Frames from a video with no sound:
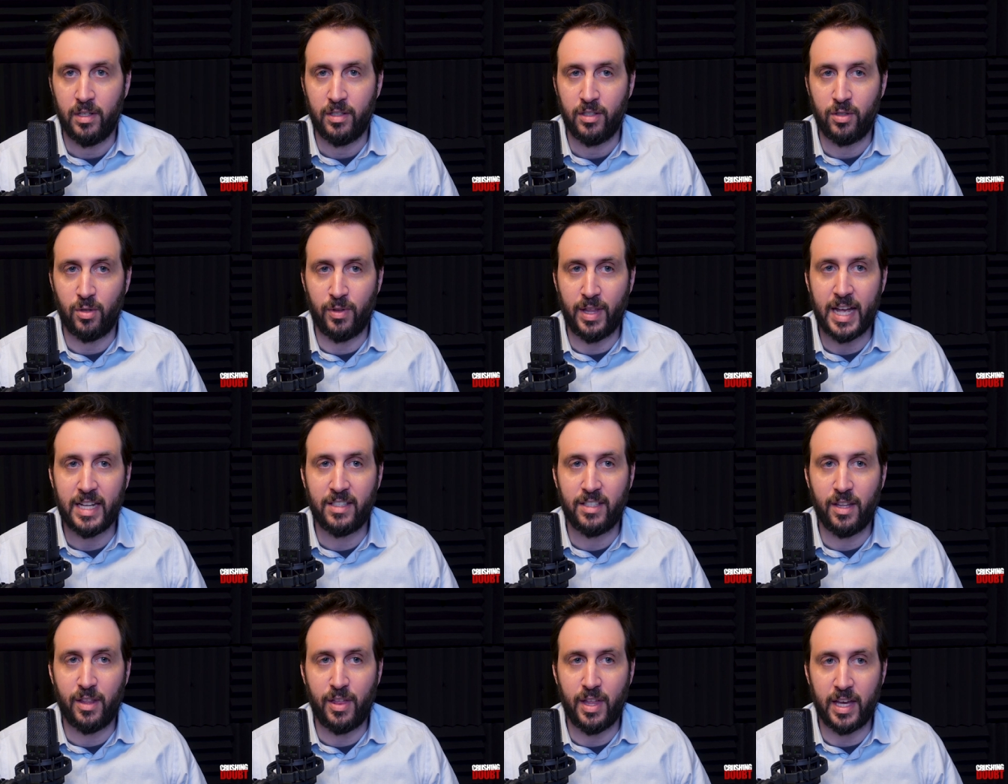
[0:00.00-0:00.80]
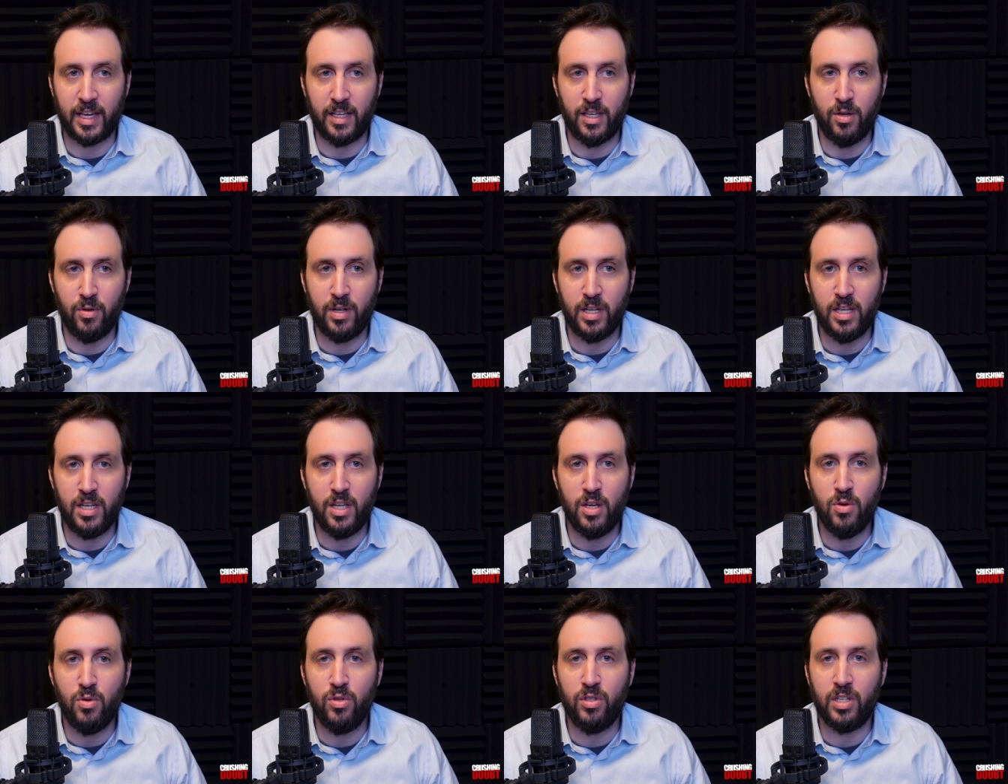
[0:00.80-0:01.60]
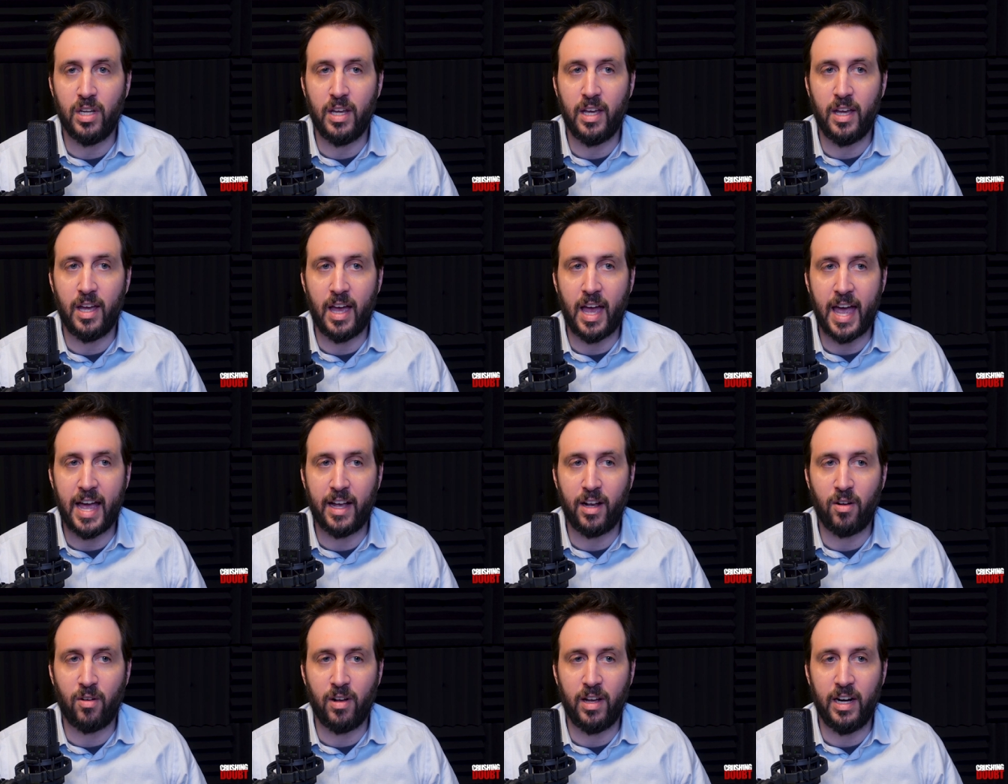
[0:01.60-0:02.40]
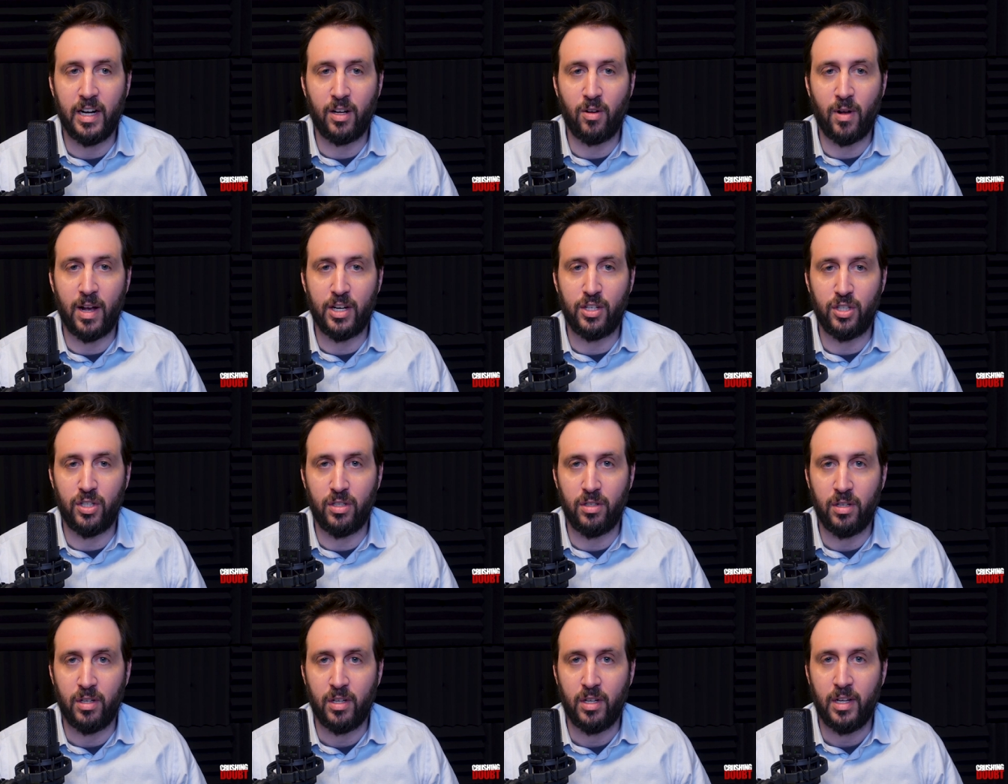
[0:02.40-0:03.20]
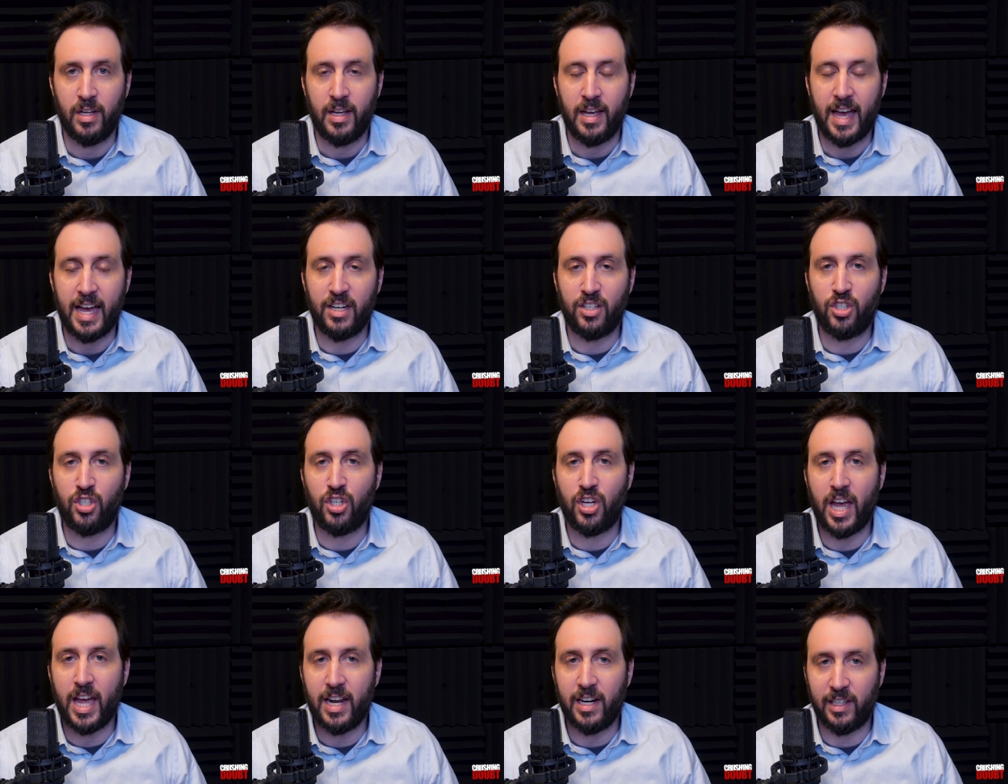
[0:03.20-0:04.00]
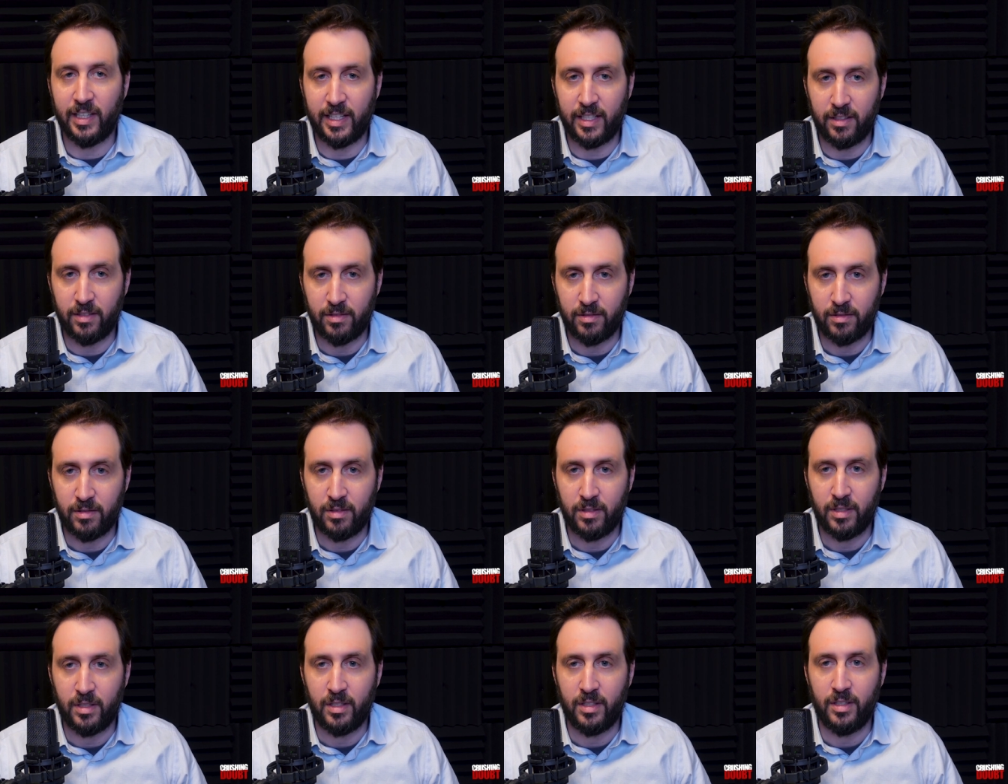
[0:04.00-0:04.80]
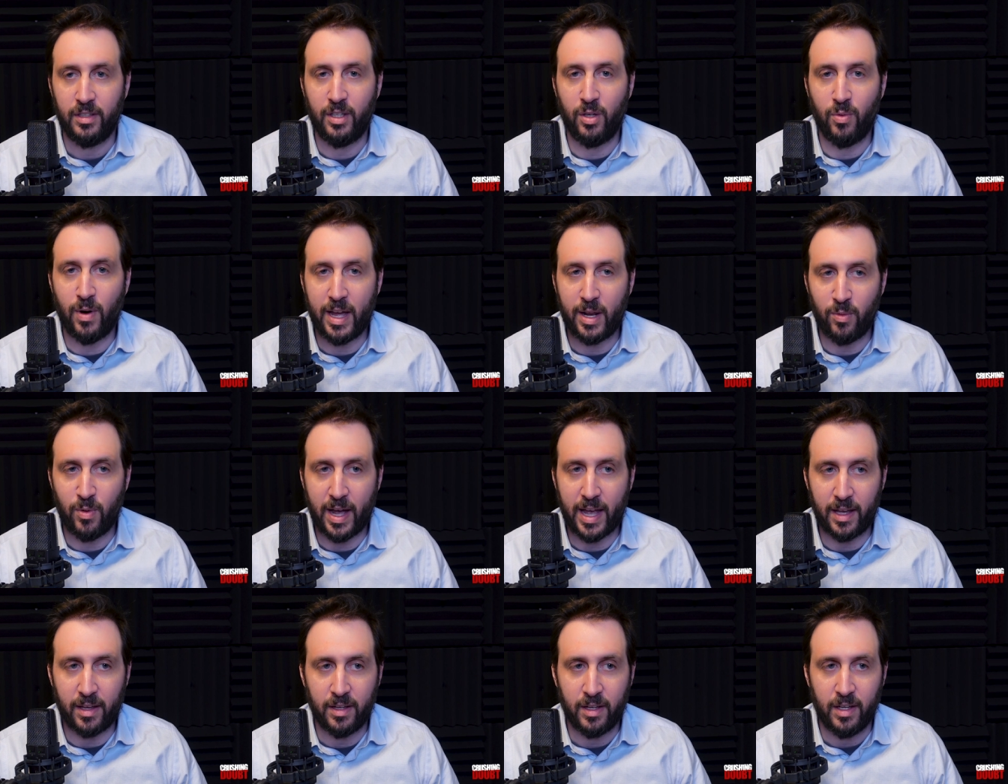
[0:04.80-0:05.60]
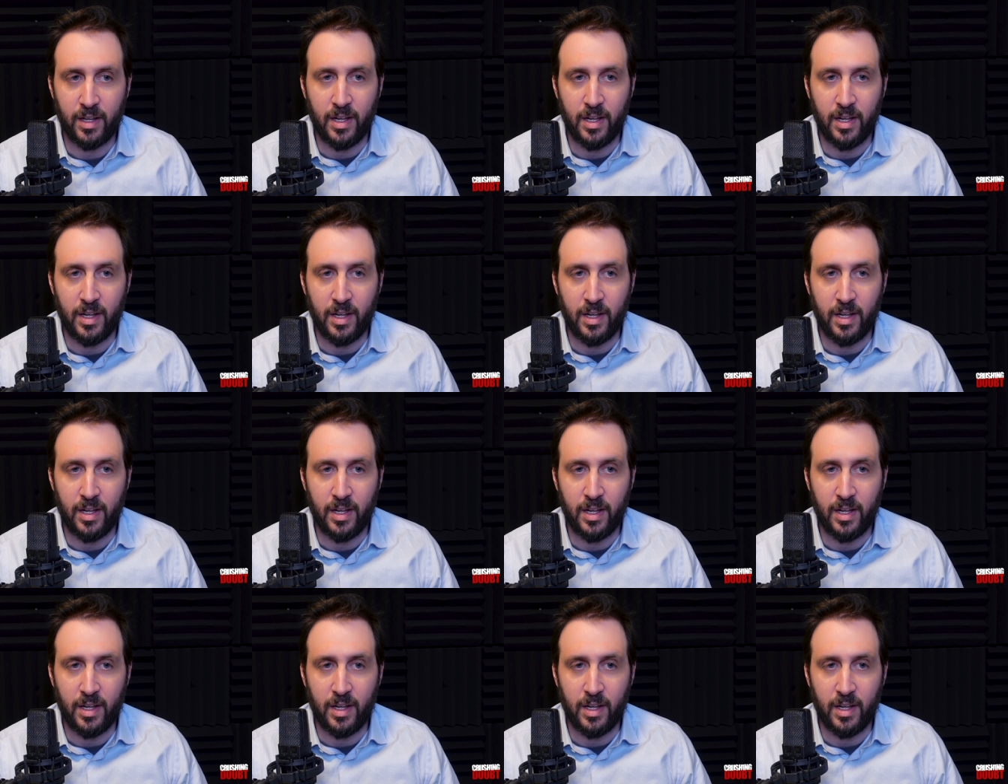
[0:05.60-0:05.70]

So that's the thing. You can use anger and aggression and channel it the right way.